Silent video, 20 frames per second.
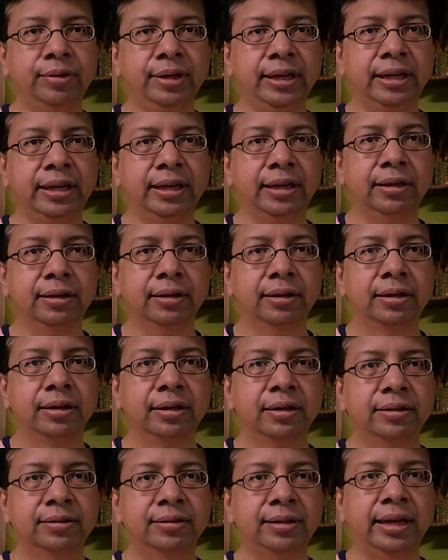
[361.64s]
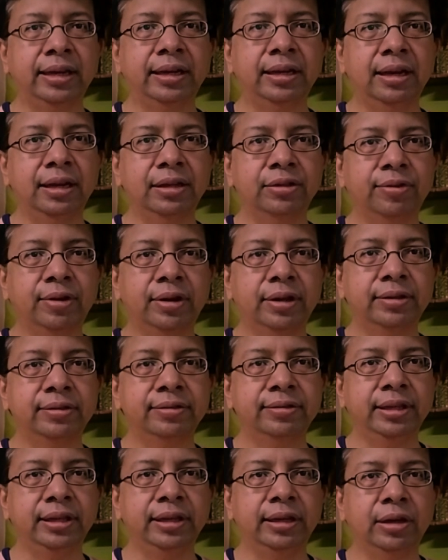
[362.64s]
weakening cycle as far
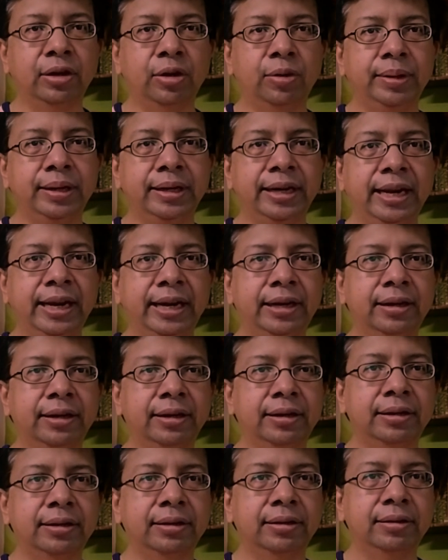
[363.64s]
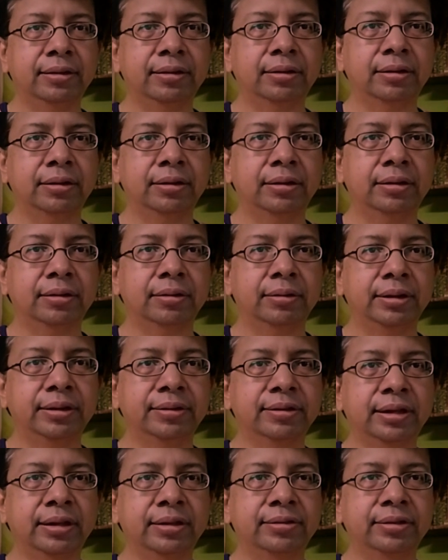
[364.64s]
as the economic data
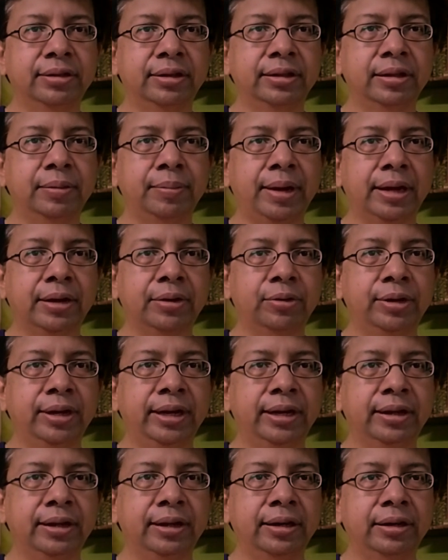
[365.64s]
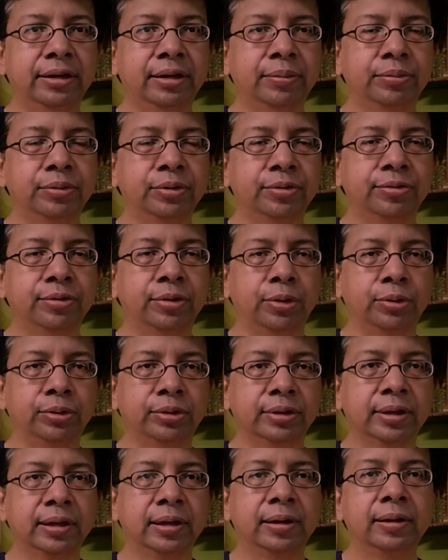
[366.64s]
is concerned, the macro data in terms of
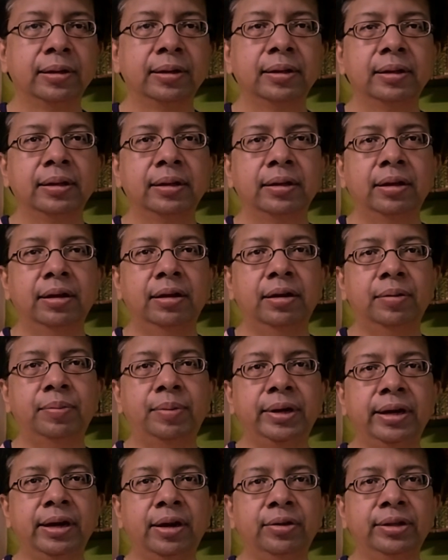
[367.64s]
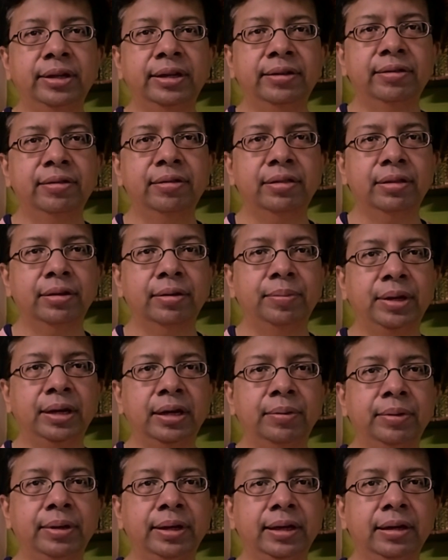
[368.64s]
growth. But now that's
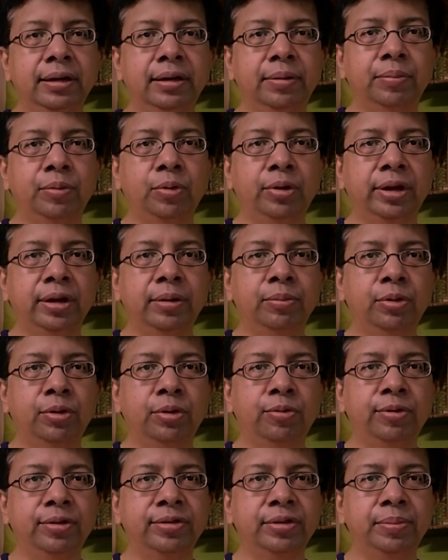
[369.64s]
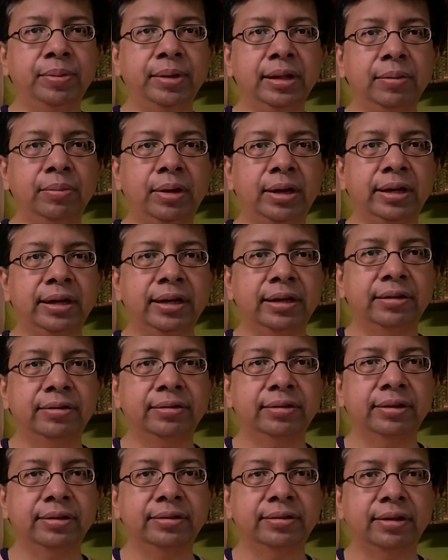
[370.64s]
becoming more and more visible,
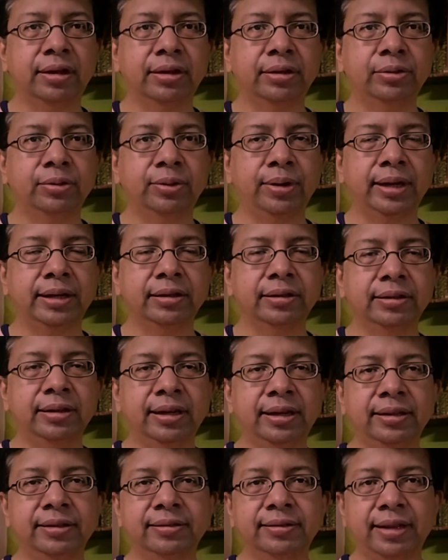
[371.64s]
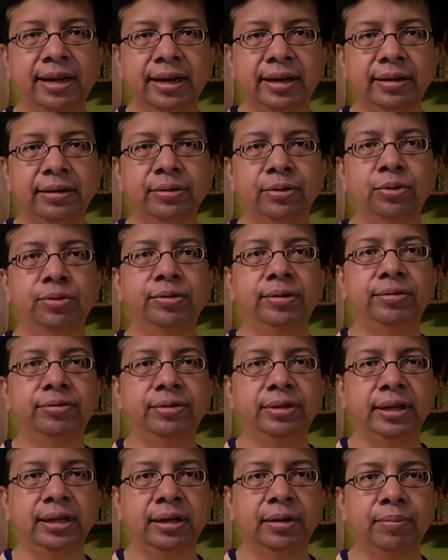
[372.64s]
markets start to recognize that, though we've
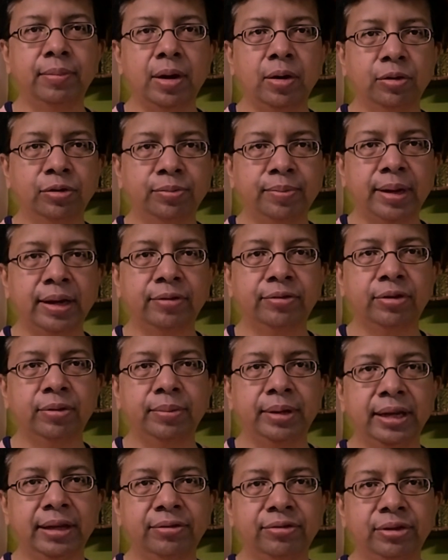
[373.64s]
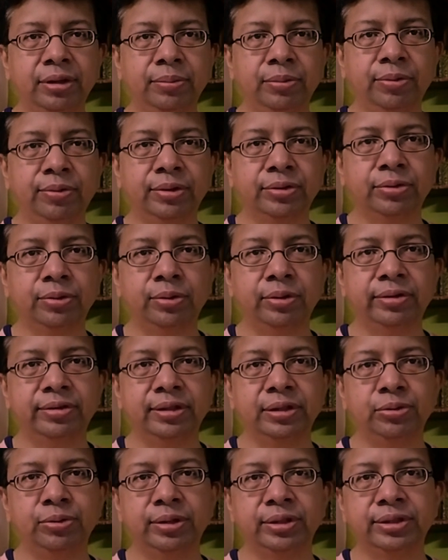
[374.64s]
seen a bounce back from an extreme oversold
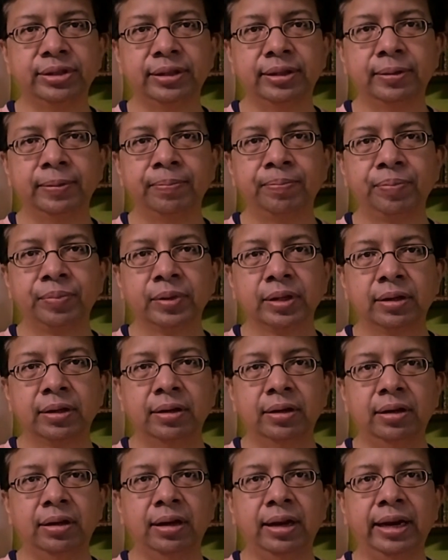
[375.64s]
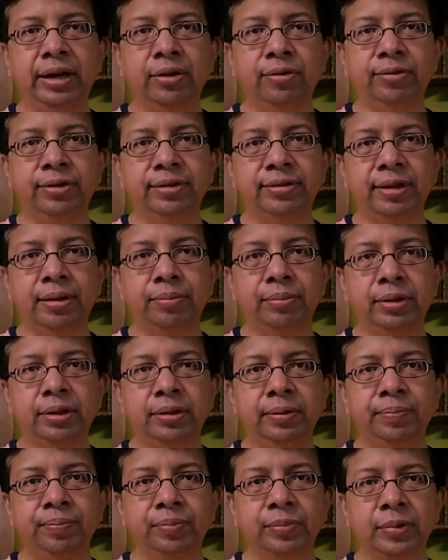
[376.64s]
situation late of
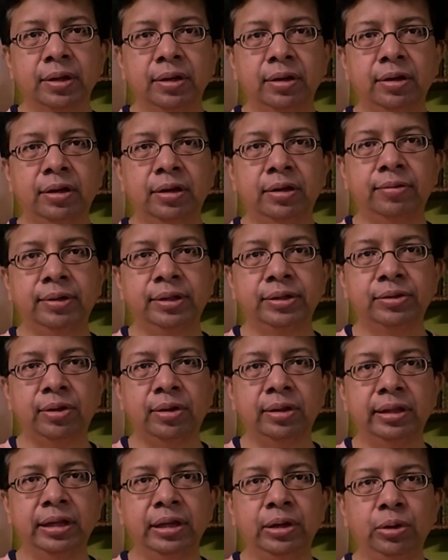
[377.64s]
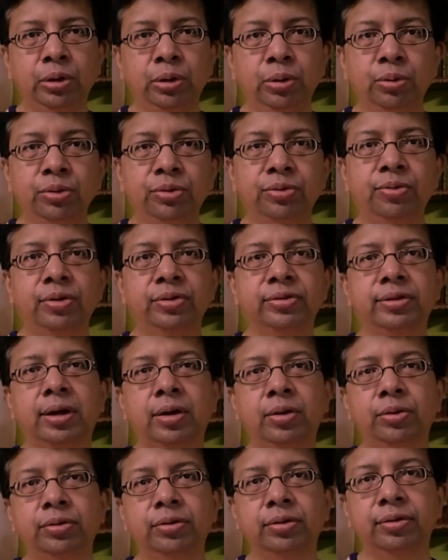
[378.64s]
December, once all the news was
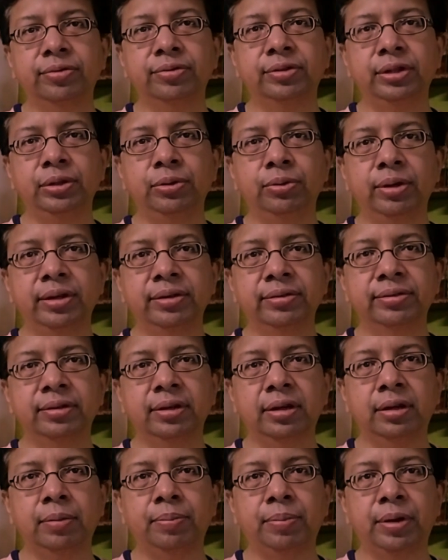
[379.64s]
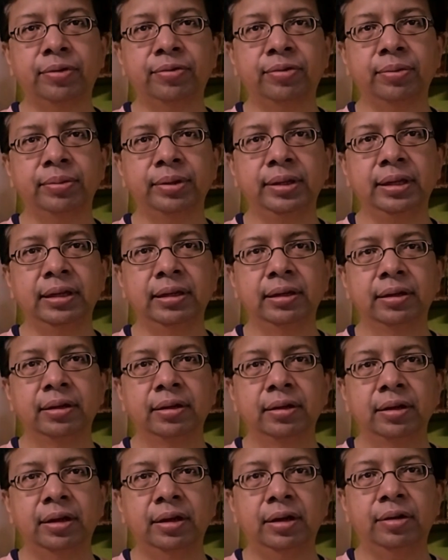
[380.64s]
out of the US, apart from the
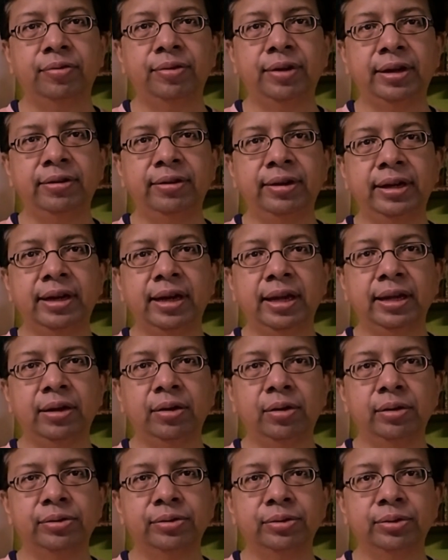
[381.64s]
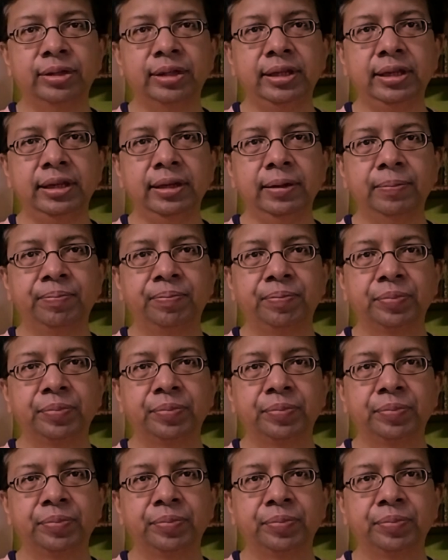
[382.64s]
Fed rate hike, also the